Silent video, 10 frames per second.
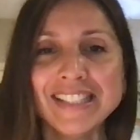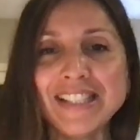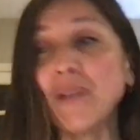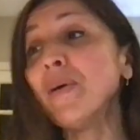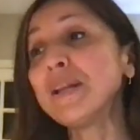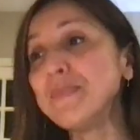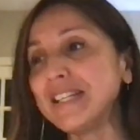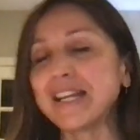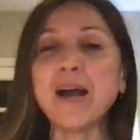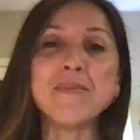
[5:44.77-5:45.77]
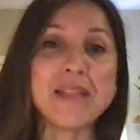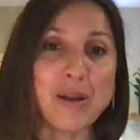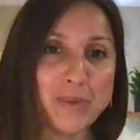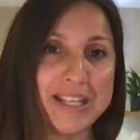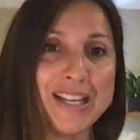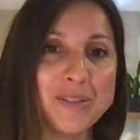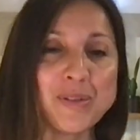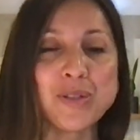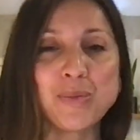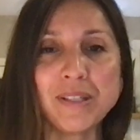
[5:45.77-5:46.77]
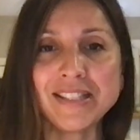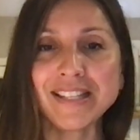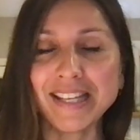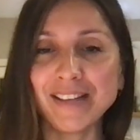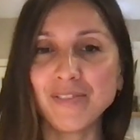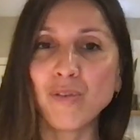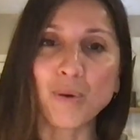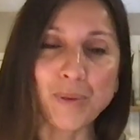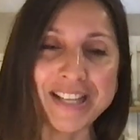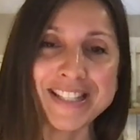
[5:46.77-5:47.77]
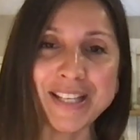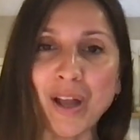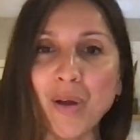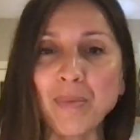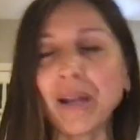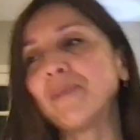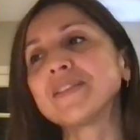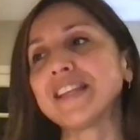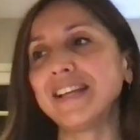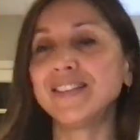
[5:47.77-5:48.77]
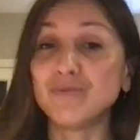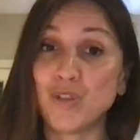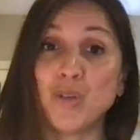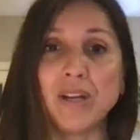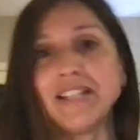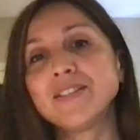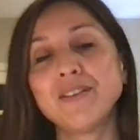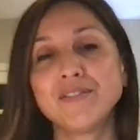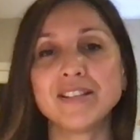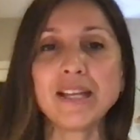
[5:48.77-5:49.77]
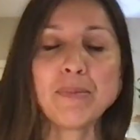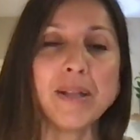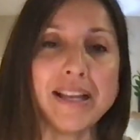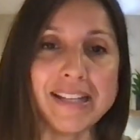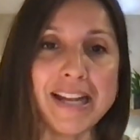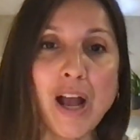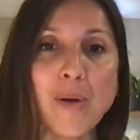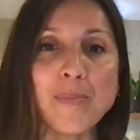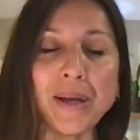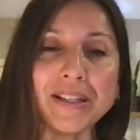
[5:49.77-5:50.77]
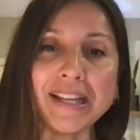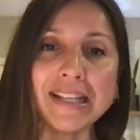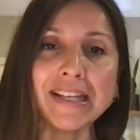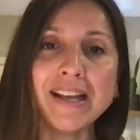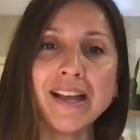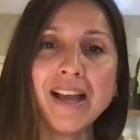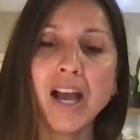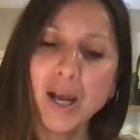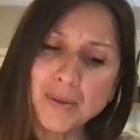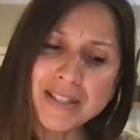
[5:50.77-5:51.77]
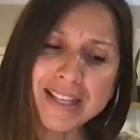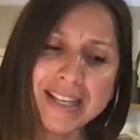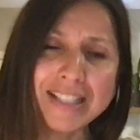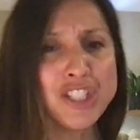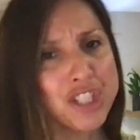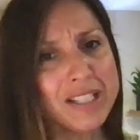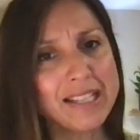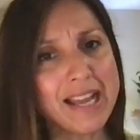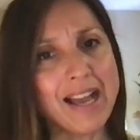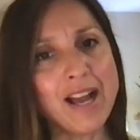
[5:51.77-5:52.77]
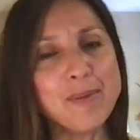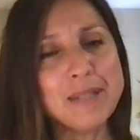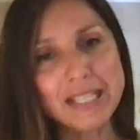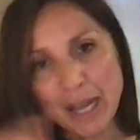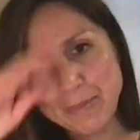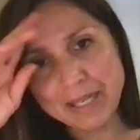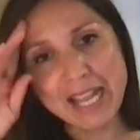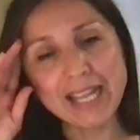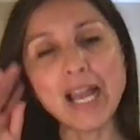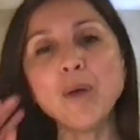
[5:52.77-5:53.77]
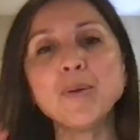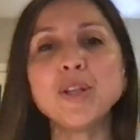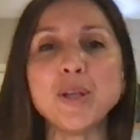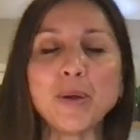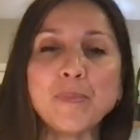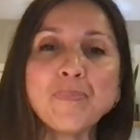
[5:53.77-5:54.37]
They wanted me to come that weekend, which was like 4 weeks ago. But I was like, dude, I still have to like plan it out. But like, I was like, shit, yeah, I'm going to come and hang out with you.